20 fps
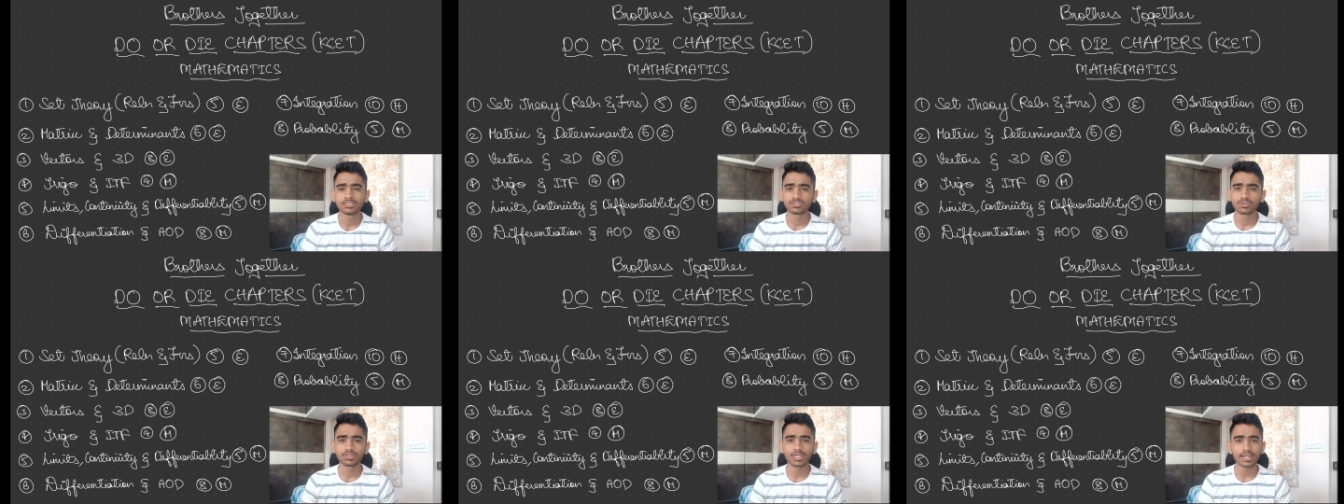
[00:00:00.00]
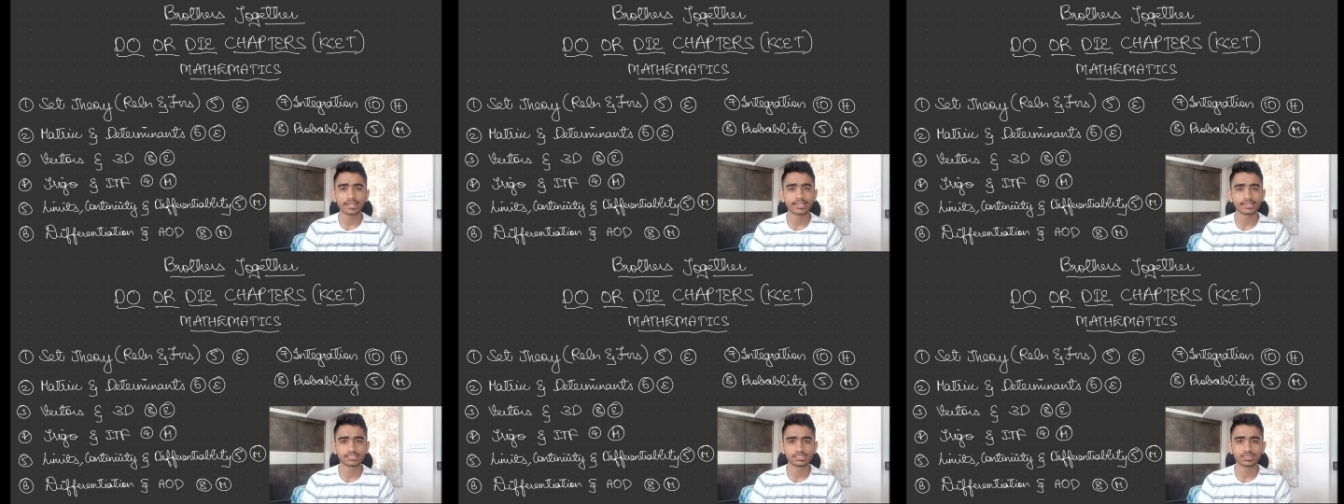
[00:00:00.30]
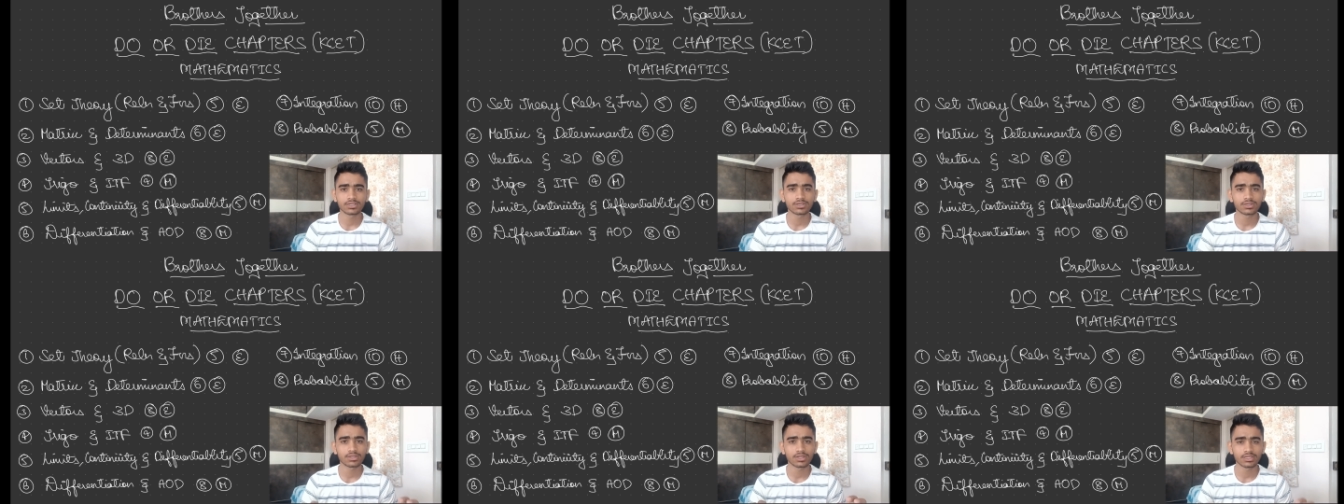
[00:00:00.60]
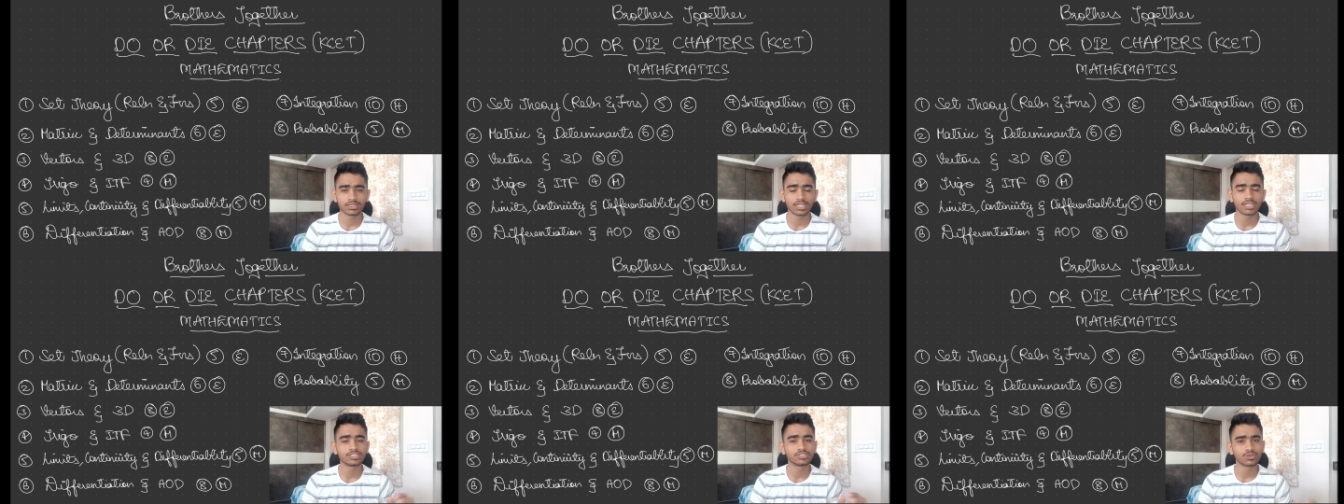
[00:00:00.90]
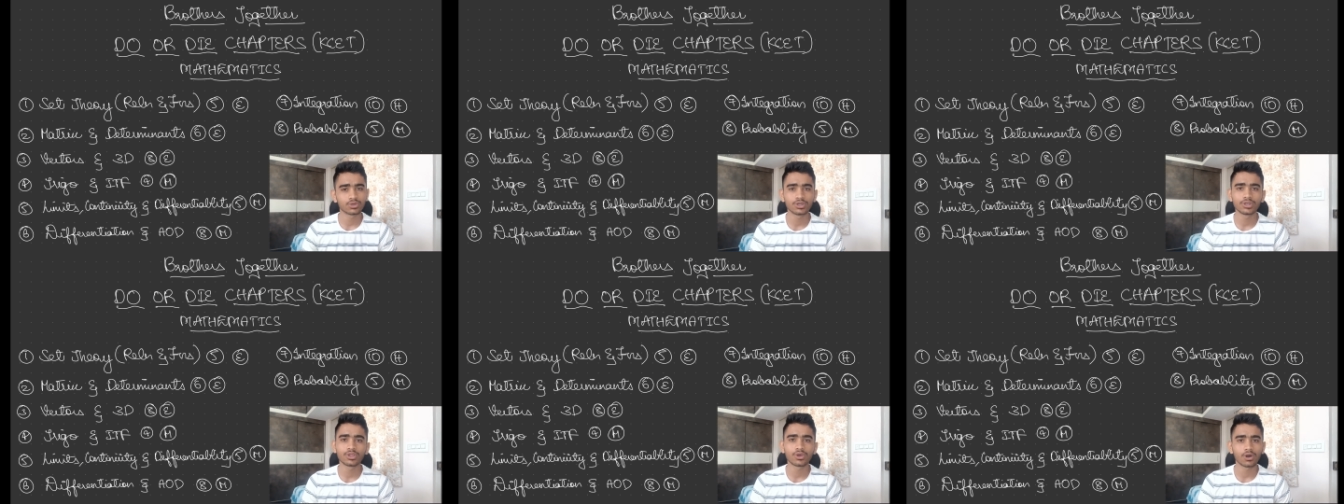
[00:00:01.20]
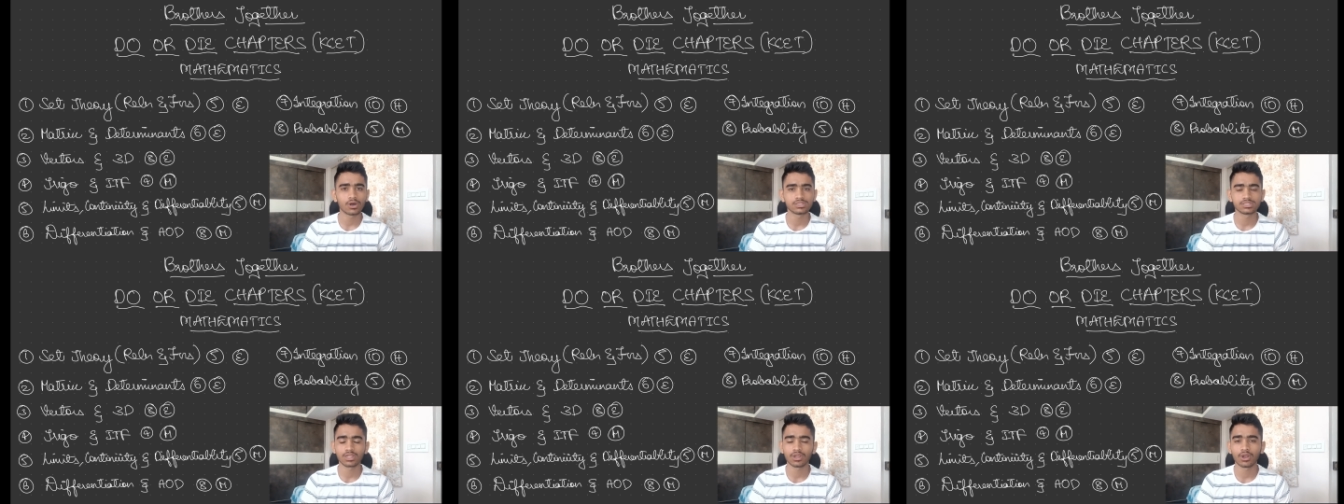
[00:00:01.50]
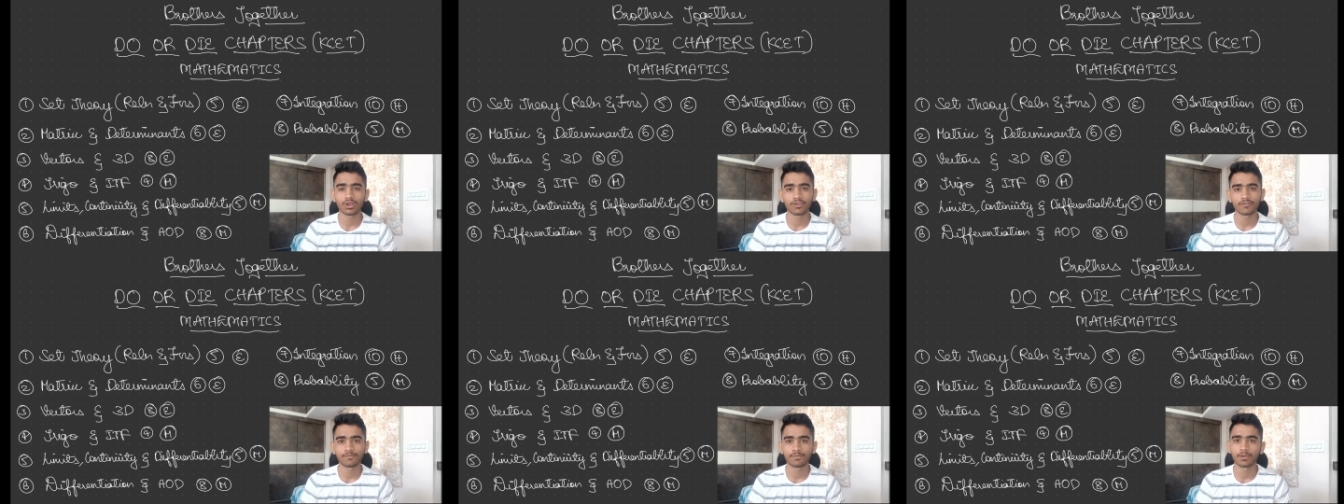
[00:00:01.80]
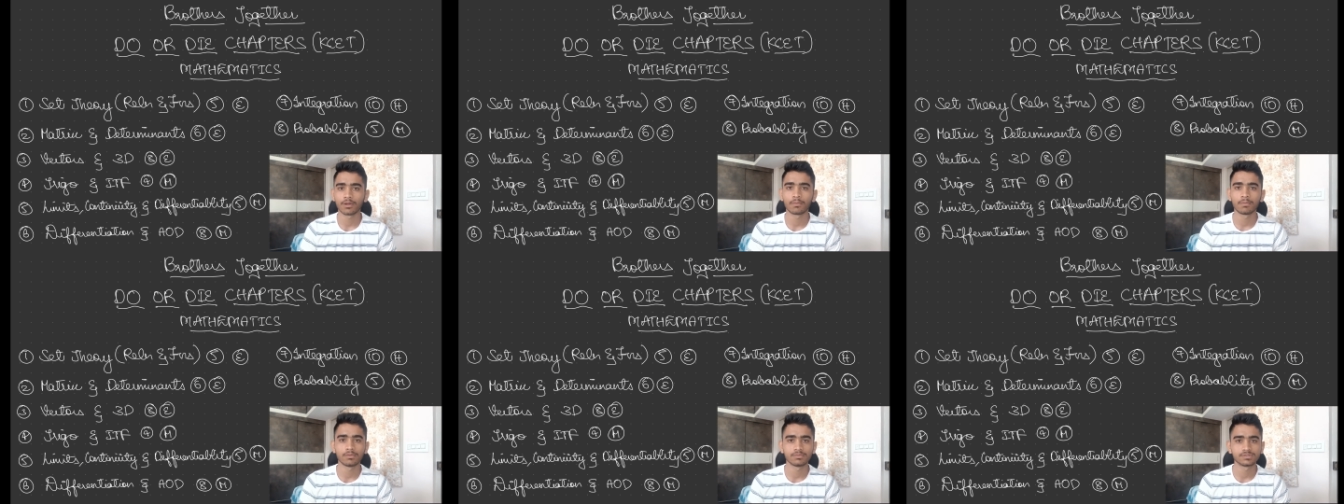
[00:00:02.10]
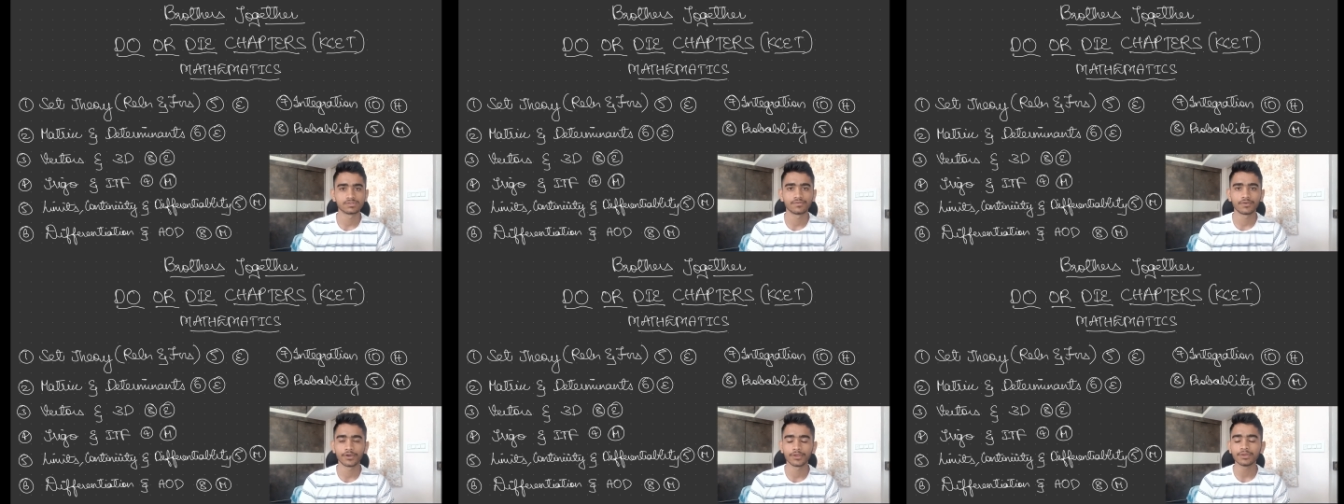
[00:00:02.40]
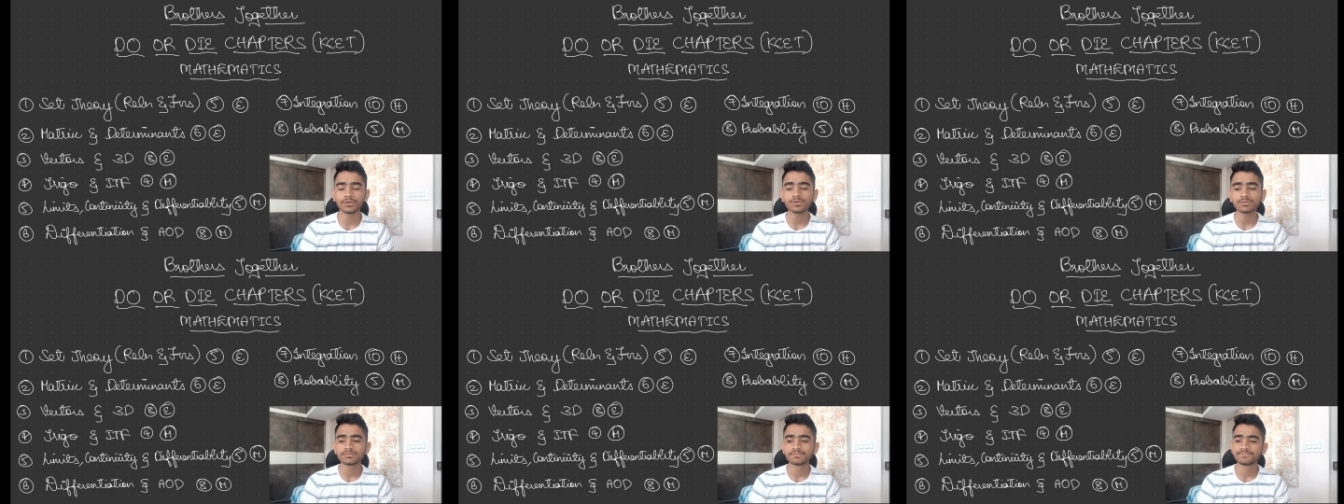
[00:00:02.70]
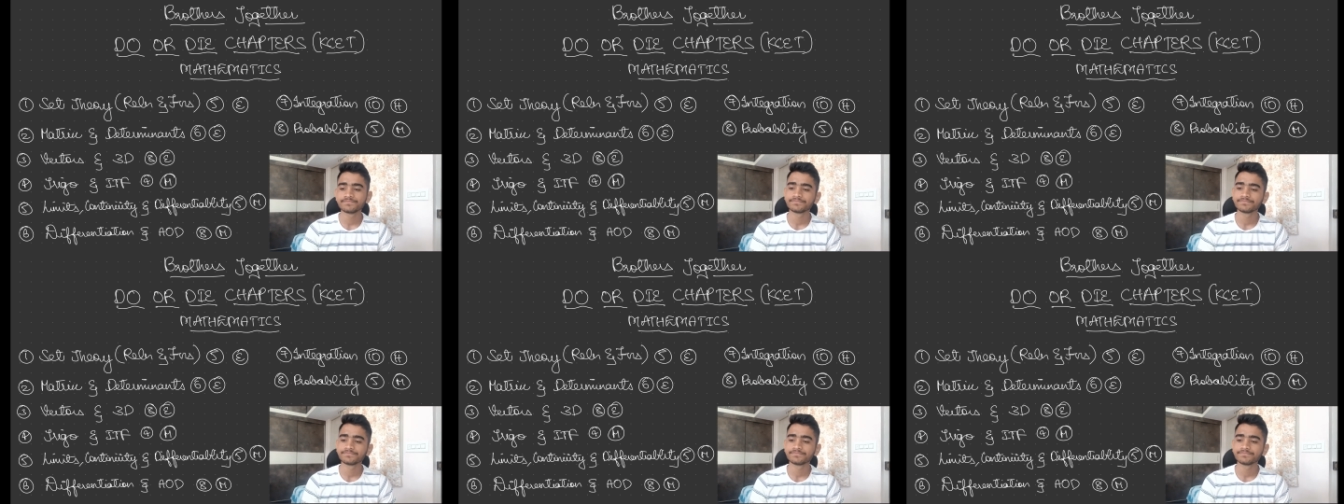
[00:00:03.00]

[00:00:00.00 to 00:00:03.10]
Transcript: so that doesn't that shouldn't cause a lot of problems for you